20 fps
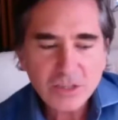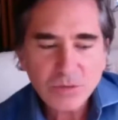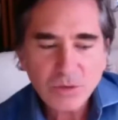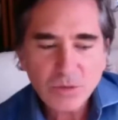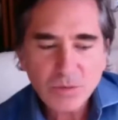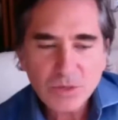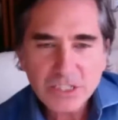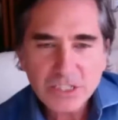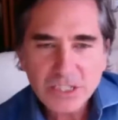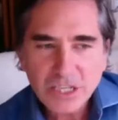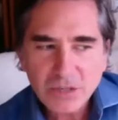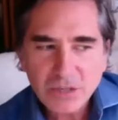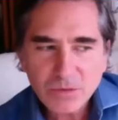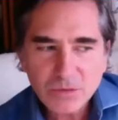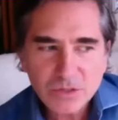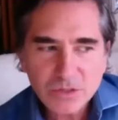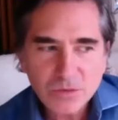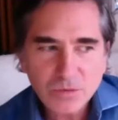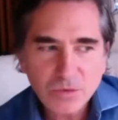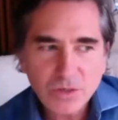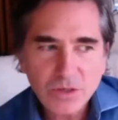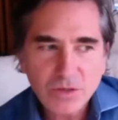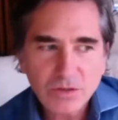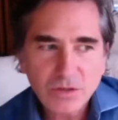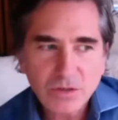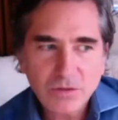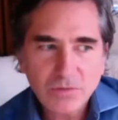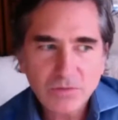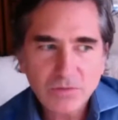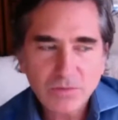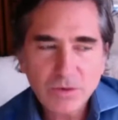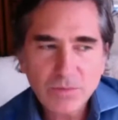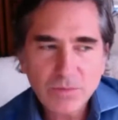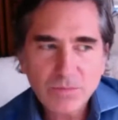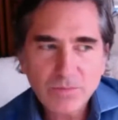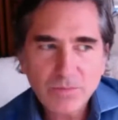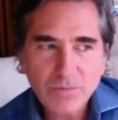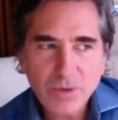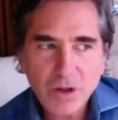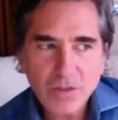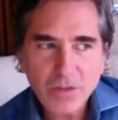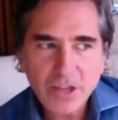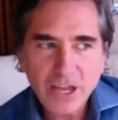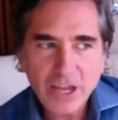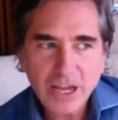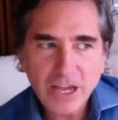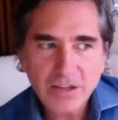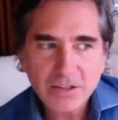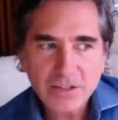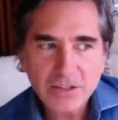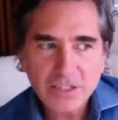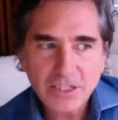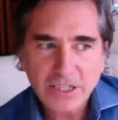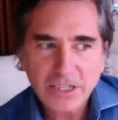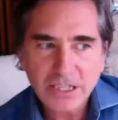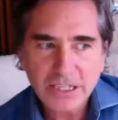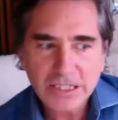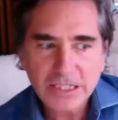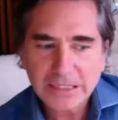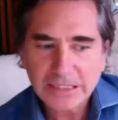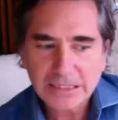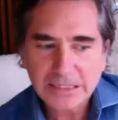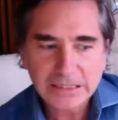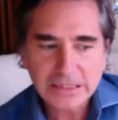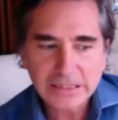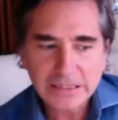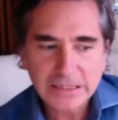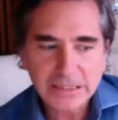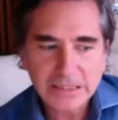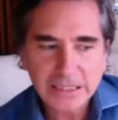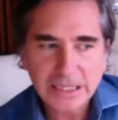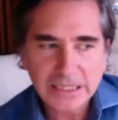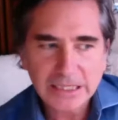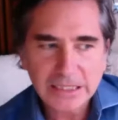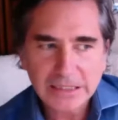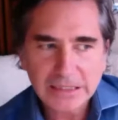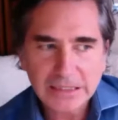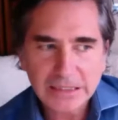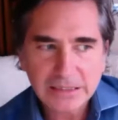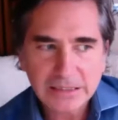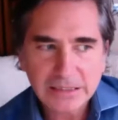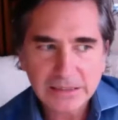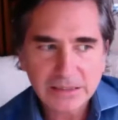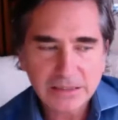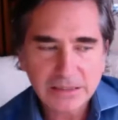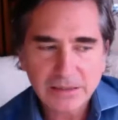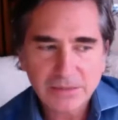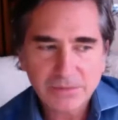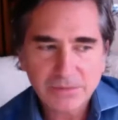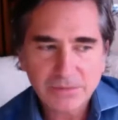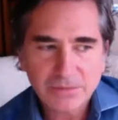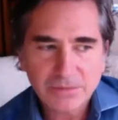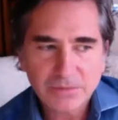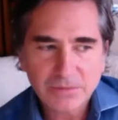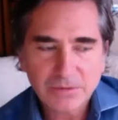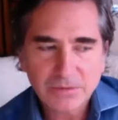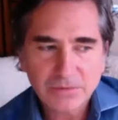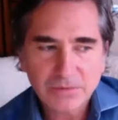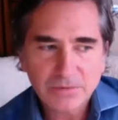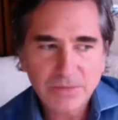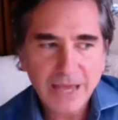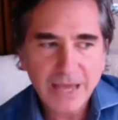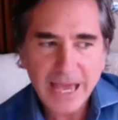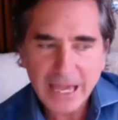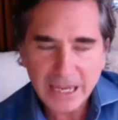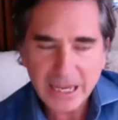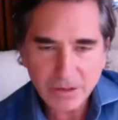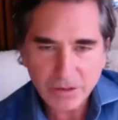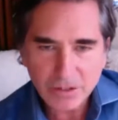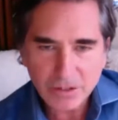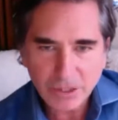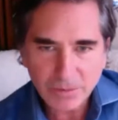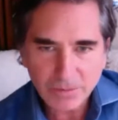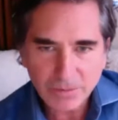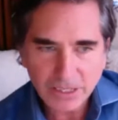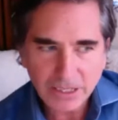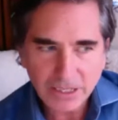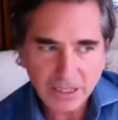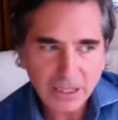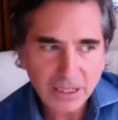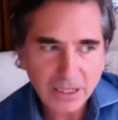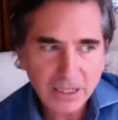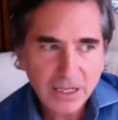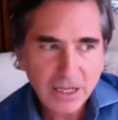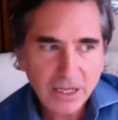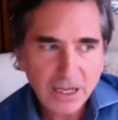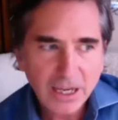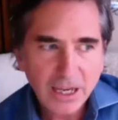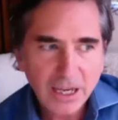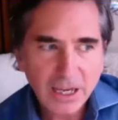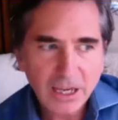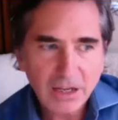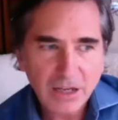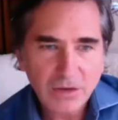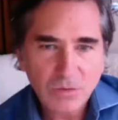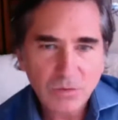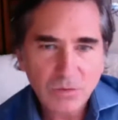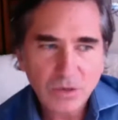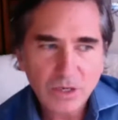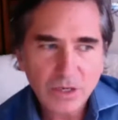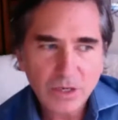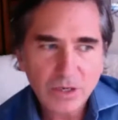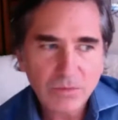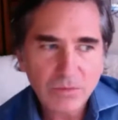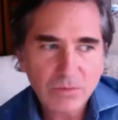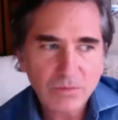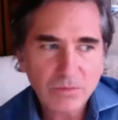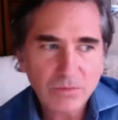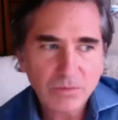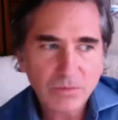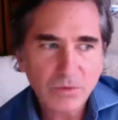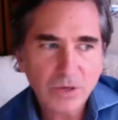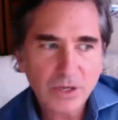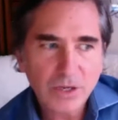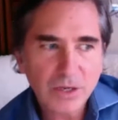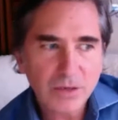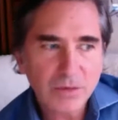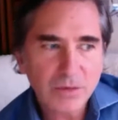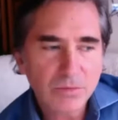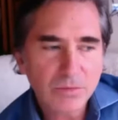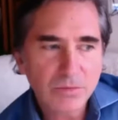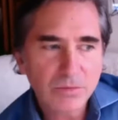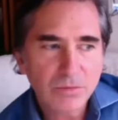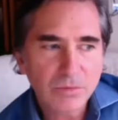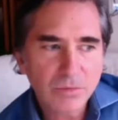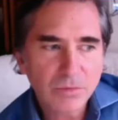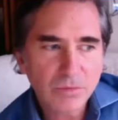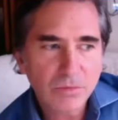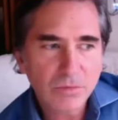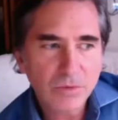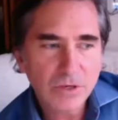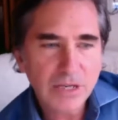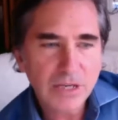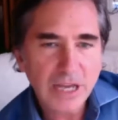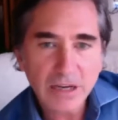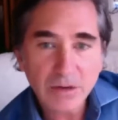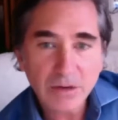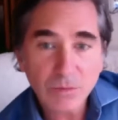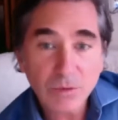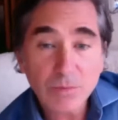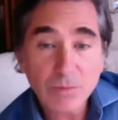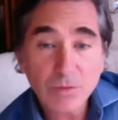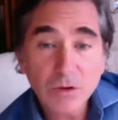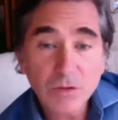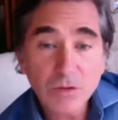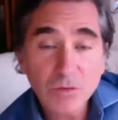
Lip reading: What we did was we bought the house in like May or something, and we we moved